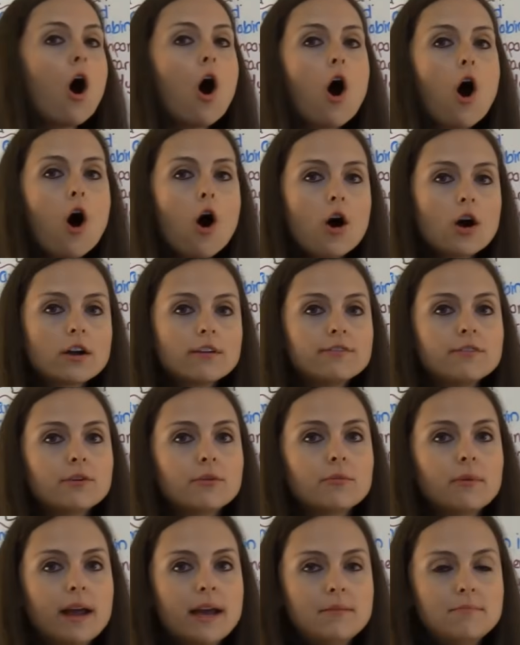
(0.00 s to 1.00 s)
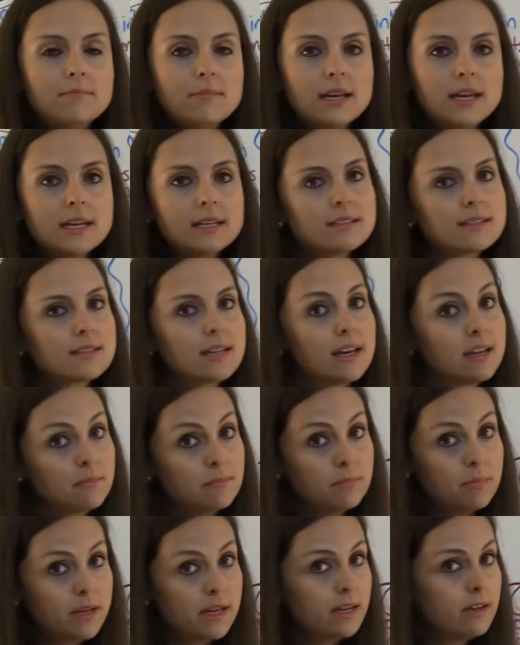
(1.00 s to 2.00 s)
R for red meats
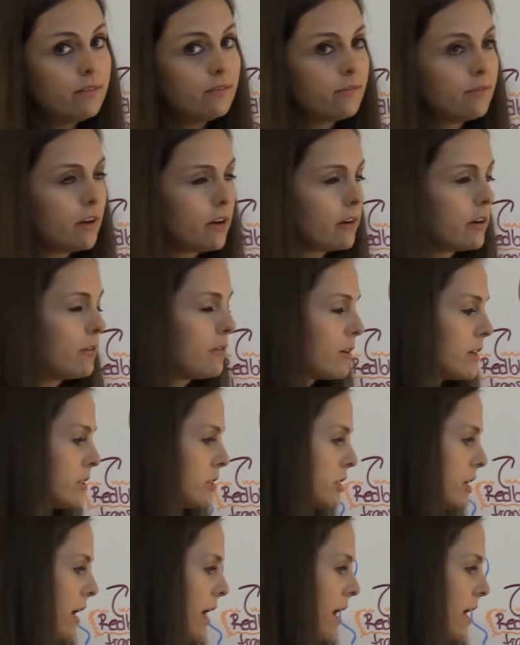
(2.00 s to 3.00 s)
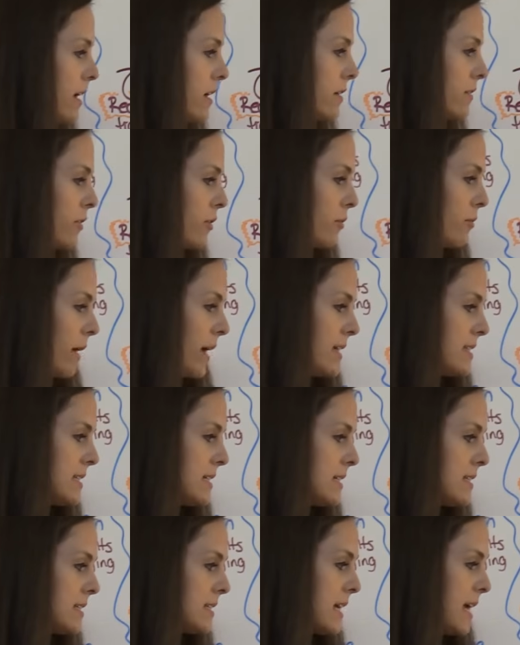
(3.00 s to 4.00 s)
like beef, very rich in iron, or
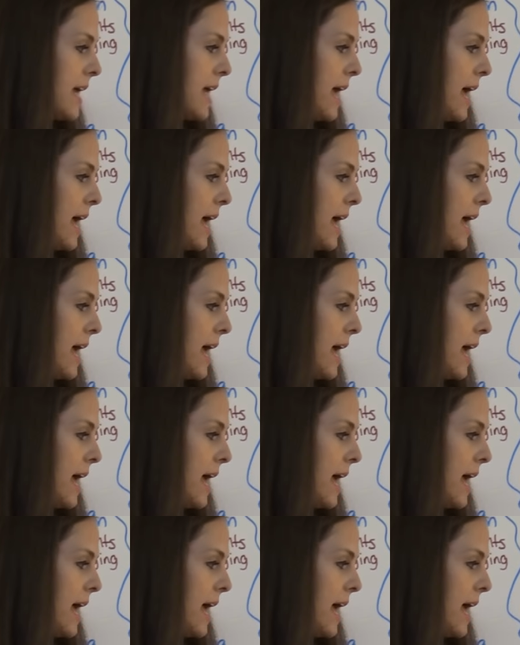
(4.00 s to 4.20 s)
raisins.